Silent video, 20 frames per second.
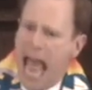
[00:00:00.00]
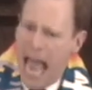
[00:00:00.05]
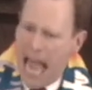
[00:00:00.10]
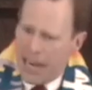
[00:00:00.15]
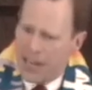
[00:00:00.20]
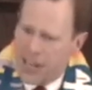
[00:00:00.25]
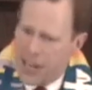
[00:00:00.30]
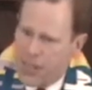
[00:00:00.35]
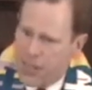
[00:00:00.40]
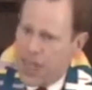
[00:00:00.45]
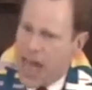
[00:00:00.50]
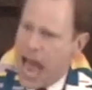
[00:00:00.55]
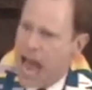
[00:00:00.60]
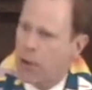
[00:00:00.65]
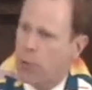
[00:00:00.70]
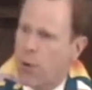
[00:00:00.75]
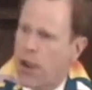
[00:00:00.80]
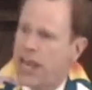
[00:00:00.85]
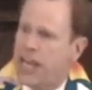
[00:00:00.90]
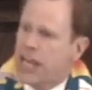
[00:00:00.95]
And in
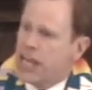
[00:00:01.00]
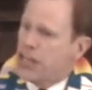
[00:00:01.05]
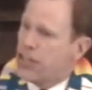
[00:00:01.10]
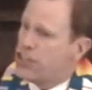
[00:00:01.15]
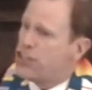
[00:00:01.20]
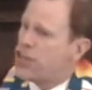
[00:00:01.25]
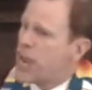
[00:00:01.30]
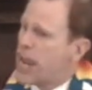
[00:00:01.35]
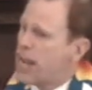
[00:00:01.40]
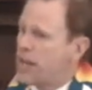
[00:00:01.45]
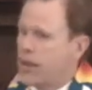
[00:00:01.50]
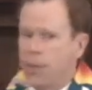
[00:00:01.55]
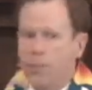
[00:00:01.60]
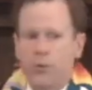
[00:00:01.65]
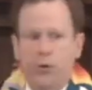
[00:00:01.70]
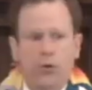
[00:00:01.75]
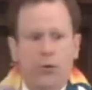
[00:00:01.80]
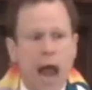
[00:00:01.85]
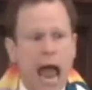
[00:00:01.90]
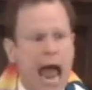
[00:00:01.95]
that way,
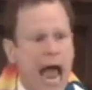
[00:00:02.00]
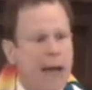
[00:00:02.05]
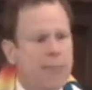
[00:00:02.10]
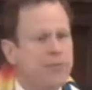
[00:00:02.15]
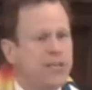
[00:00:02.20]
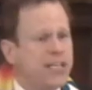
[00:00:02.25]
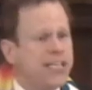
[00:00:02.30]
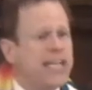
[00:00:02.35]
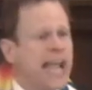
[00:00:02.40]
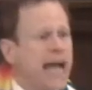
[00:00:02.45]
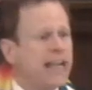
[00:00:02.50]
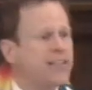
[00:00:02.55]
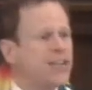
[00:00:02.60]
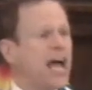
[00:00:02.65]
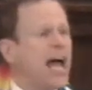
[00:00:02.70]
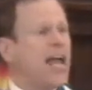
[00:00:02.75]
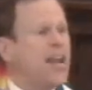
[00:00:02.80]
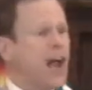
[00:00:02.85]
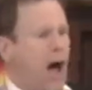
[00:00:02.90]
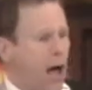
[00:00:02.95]
Jacob grabbed
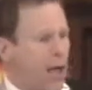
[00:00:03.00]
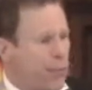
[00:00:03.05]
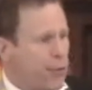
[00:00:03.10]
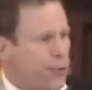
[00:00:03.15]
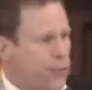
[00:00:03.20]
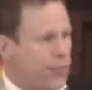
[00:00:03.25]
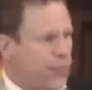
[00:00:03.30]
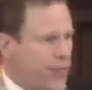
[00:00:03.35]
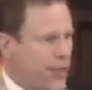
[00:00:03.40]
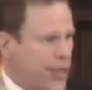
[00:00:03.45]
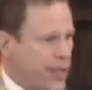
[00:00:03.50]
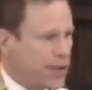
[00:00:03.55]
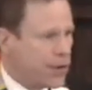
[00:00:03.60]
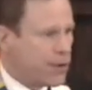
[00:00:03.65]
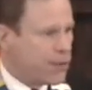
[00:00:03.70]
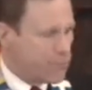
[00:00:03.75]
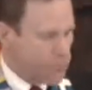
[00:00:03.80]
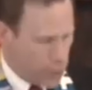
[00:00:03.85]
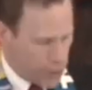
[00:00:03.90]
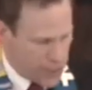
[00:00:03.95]
yet another
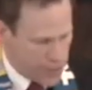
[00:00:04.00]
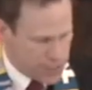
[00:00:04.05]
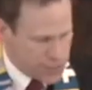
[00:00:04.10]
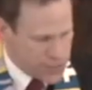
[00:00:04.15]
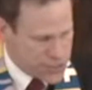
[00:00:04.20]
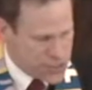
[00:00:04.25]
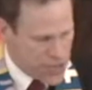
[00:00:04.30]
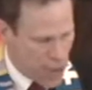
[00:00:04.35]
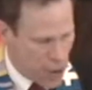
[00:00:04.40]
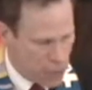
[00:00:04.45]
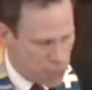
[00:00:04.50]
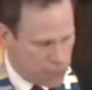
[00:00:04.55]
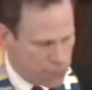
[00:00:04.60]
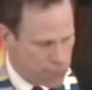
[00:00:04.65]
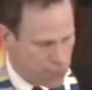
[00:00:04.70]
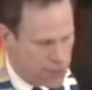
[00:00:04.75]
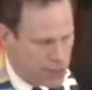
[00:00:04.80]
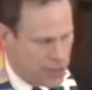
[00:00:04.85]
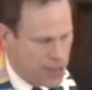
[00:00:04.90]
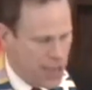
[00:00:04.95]
thing for himself,